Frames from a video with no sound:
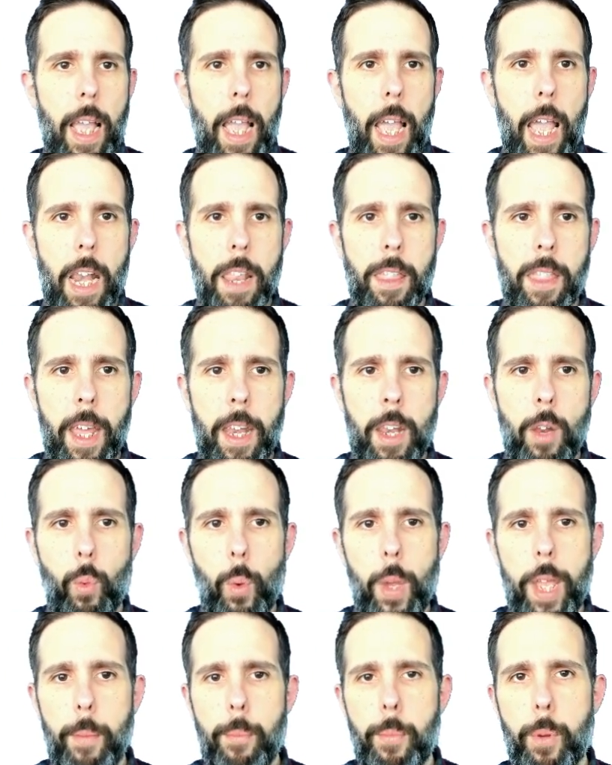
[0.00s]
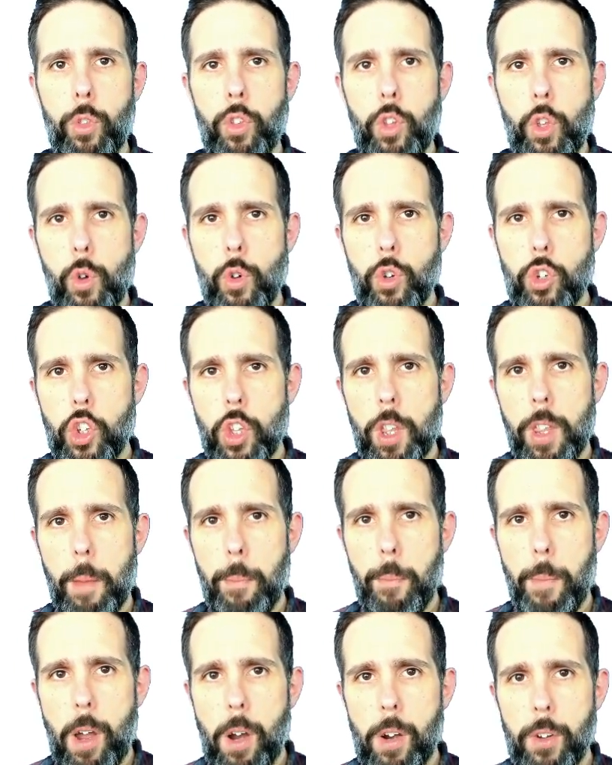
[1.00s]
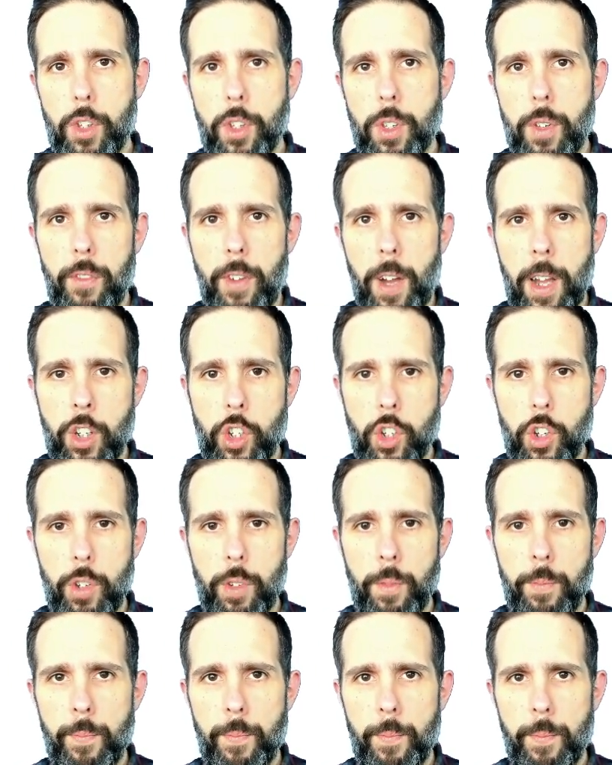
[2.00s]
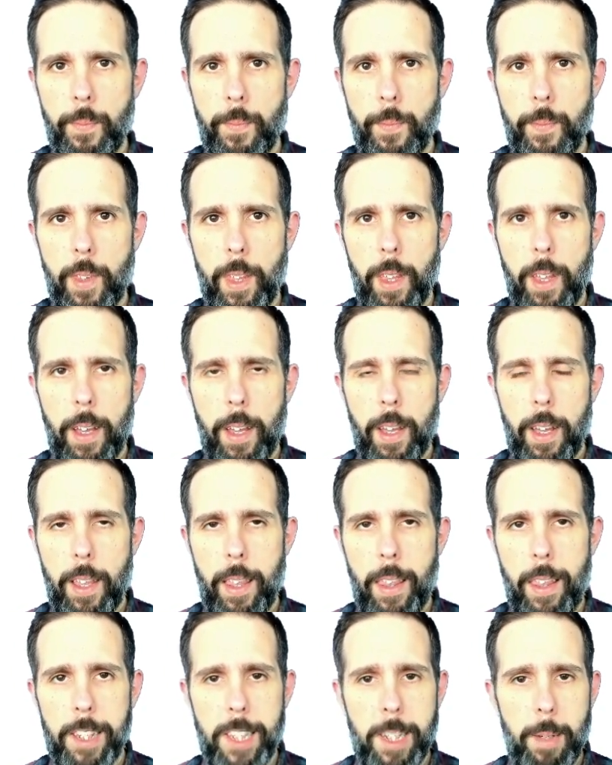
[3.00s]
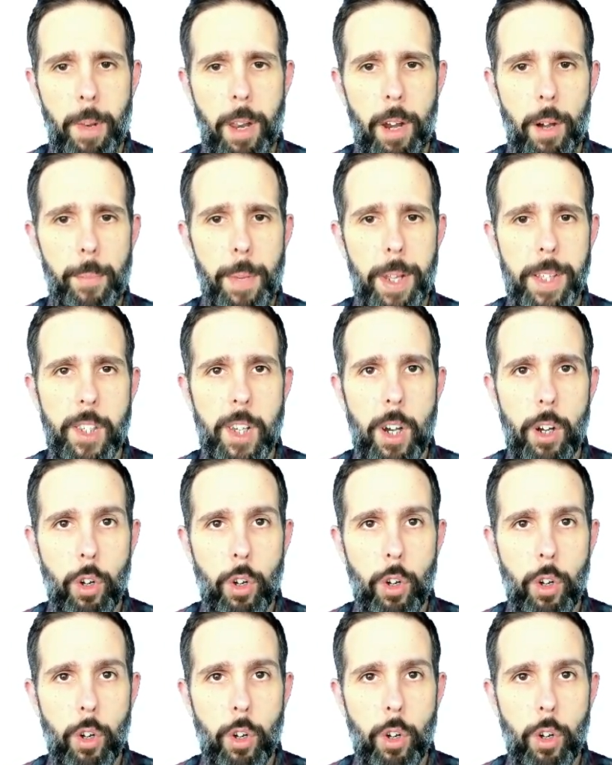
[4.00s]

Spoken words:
And then we produce the merged function. The similar bits are